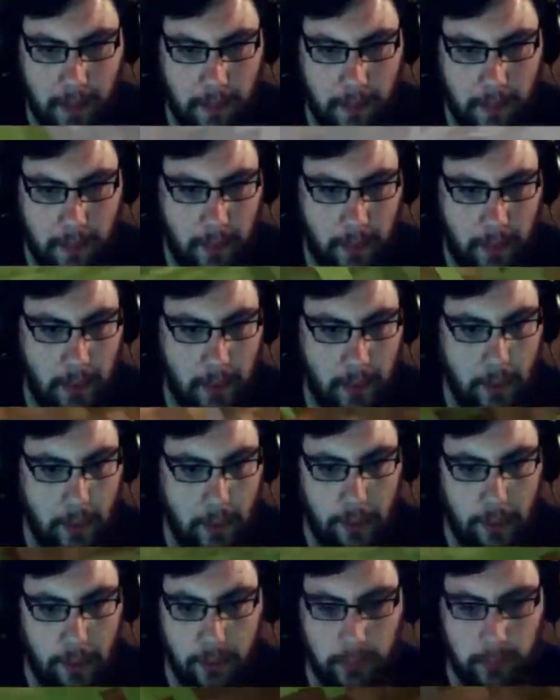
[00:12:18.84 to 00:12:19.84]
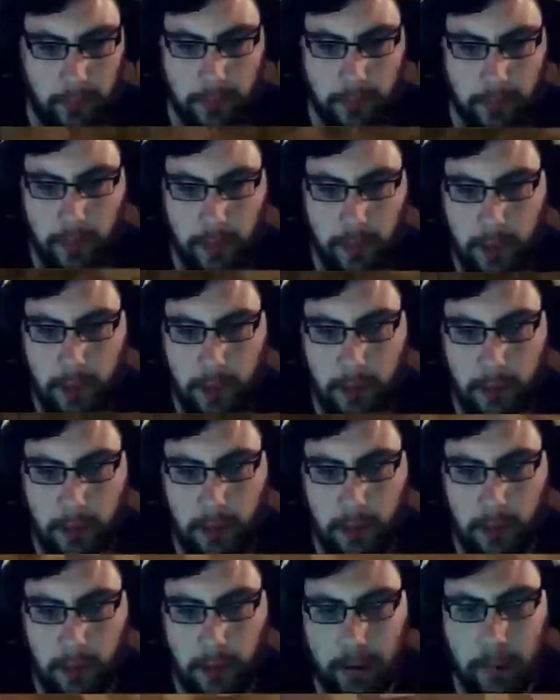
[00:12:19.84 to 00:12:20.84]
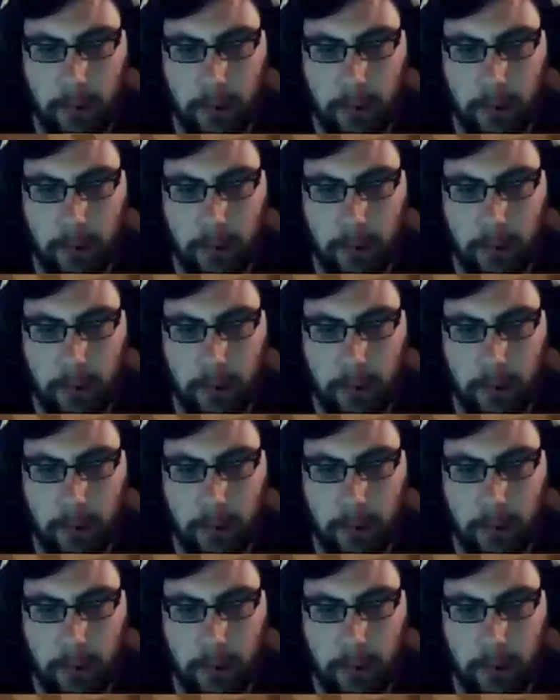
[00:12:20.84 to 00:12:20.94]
portal somewhere here, I think.